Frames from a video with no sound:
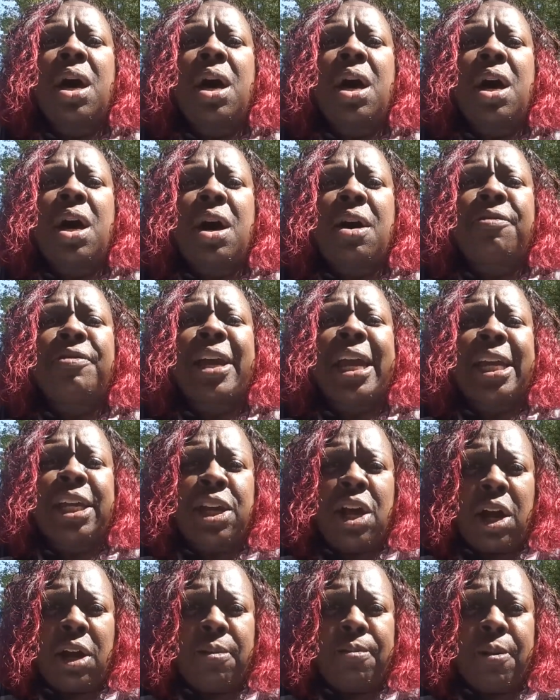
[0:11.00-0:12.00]
of a
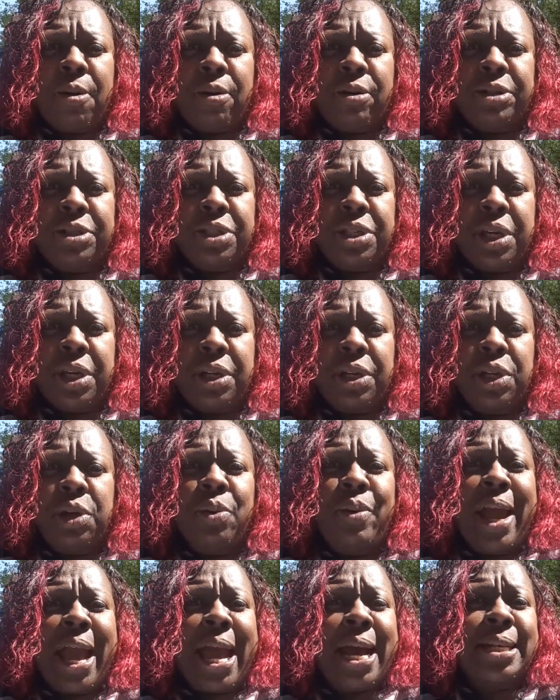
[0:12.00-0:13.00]
young person
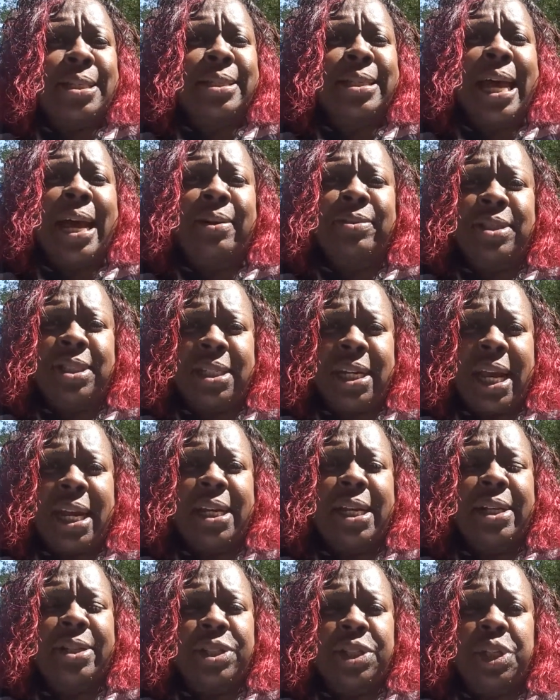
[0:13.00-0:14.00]
who has
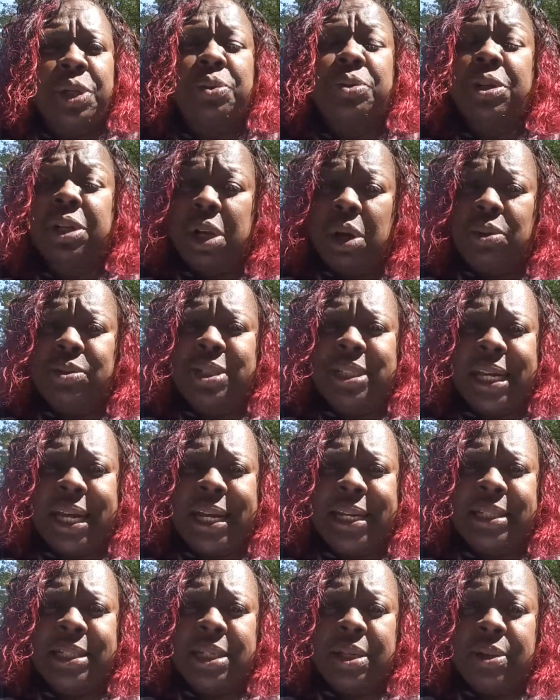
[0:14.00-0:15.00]
outstanding student loan
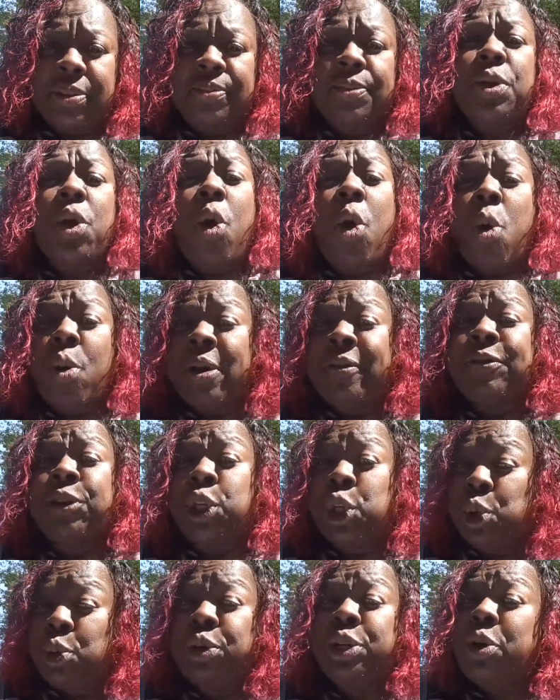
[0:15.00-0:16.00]
debt, or if
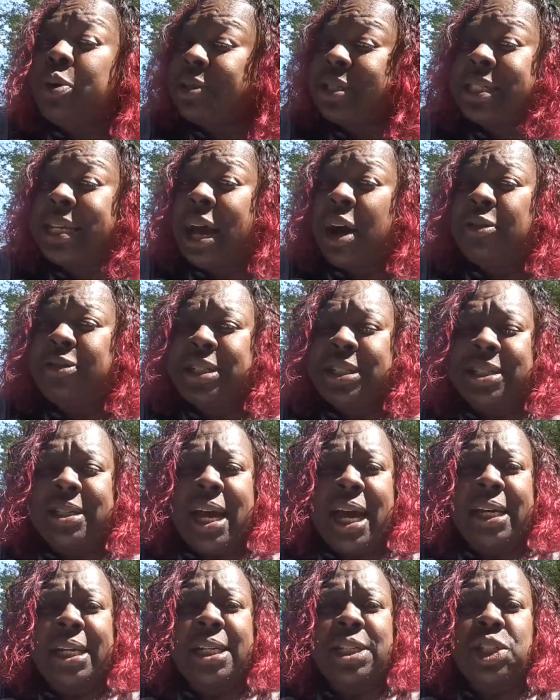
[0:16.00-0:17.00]
you yourself
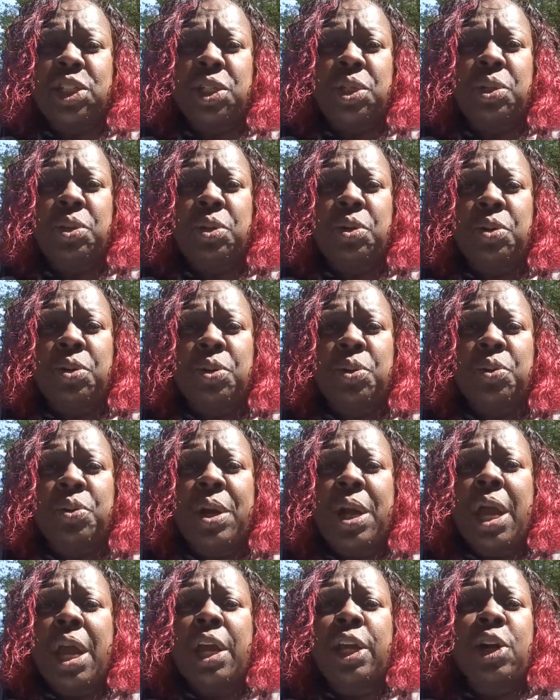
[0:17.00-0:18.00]
decided to
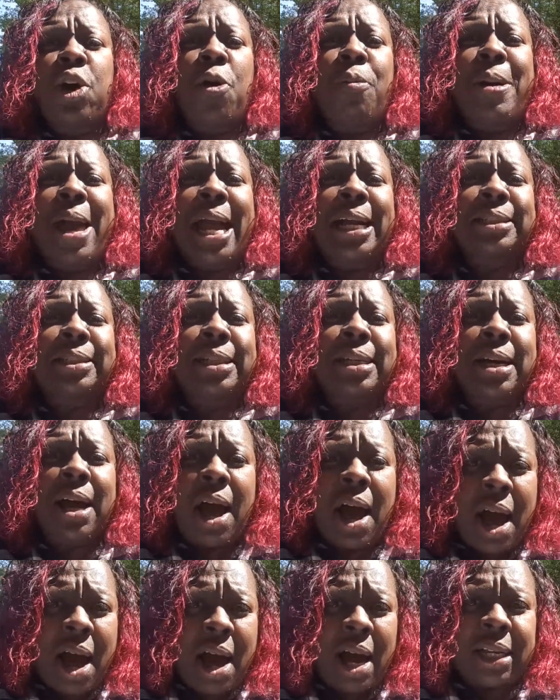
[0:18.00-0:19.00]
go back to
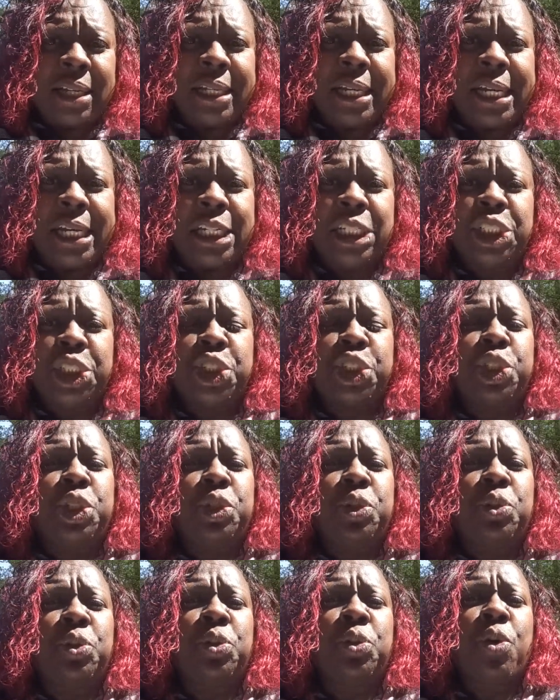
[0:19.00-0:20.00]
college
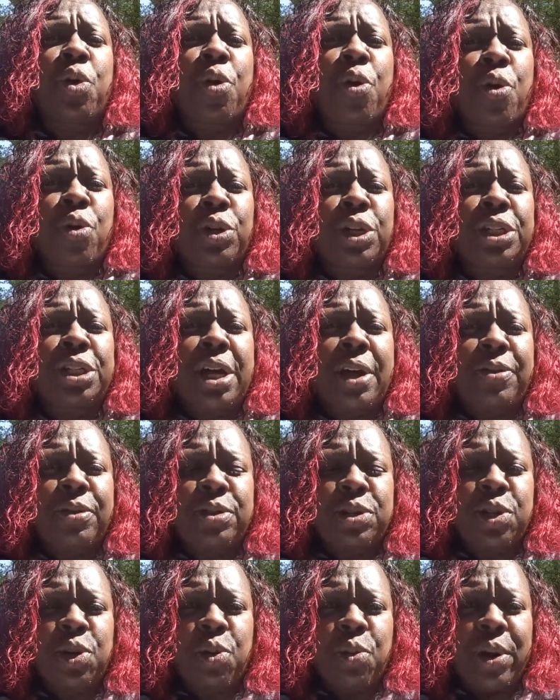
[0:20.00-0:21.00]
to earn another
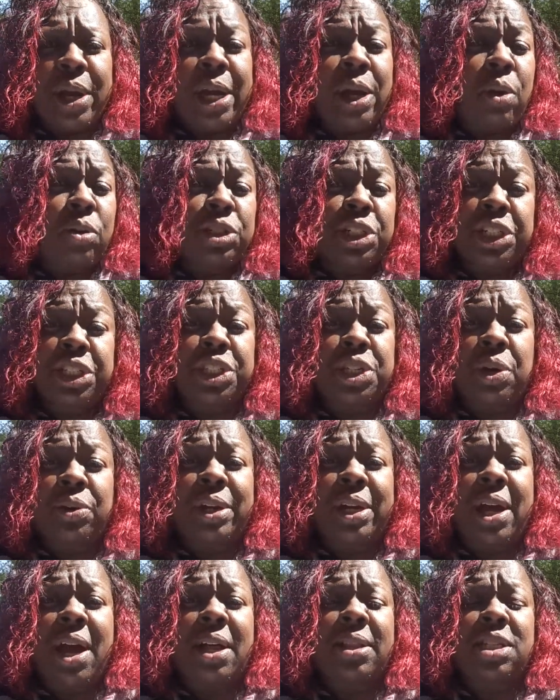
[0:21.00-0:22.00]
degree, or just go
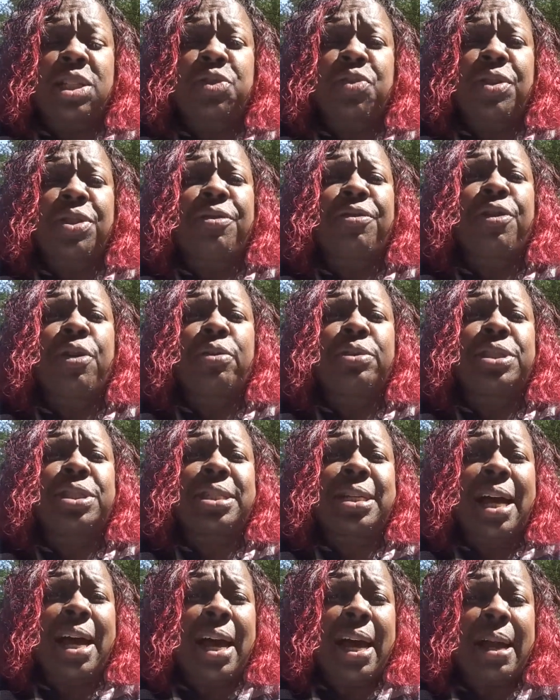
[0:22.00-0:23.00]
to college for the first
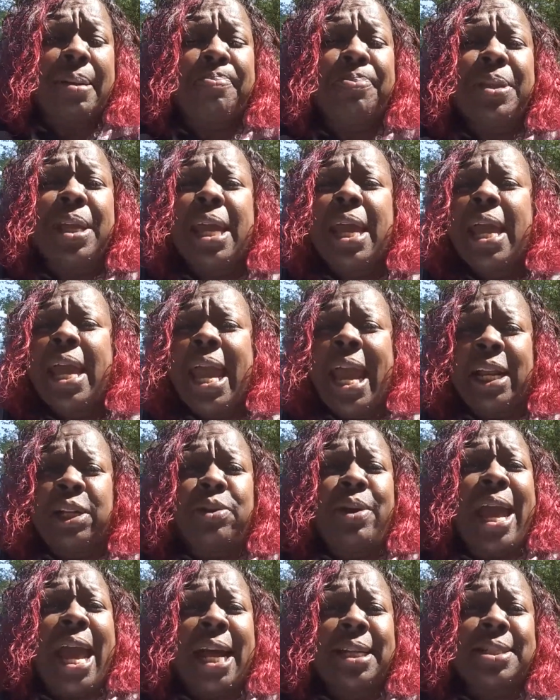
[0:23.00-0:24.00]
time, and
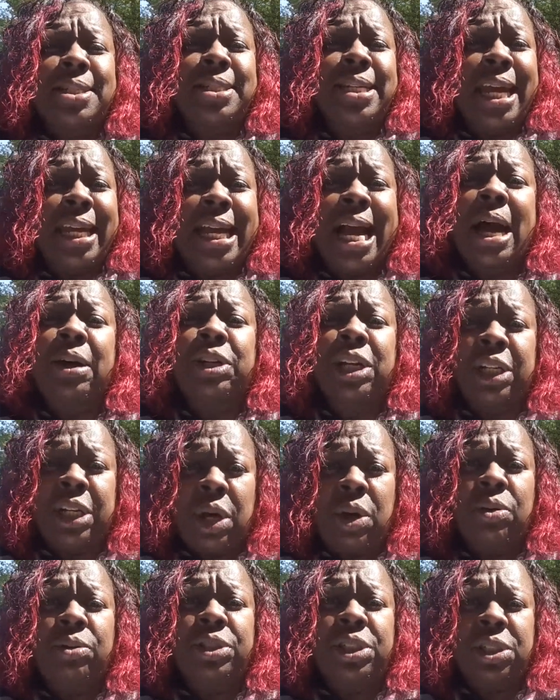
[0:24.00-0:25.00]
you had to take out a
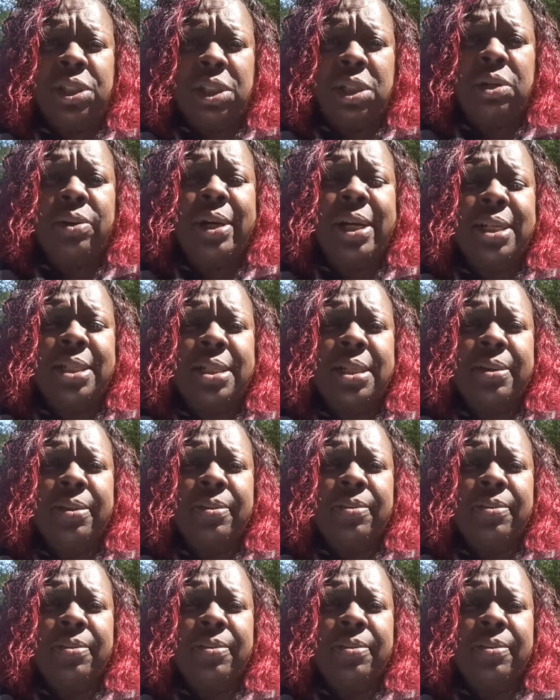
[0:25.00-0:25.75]
loan to do it,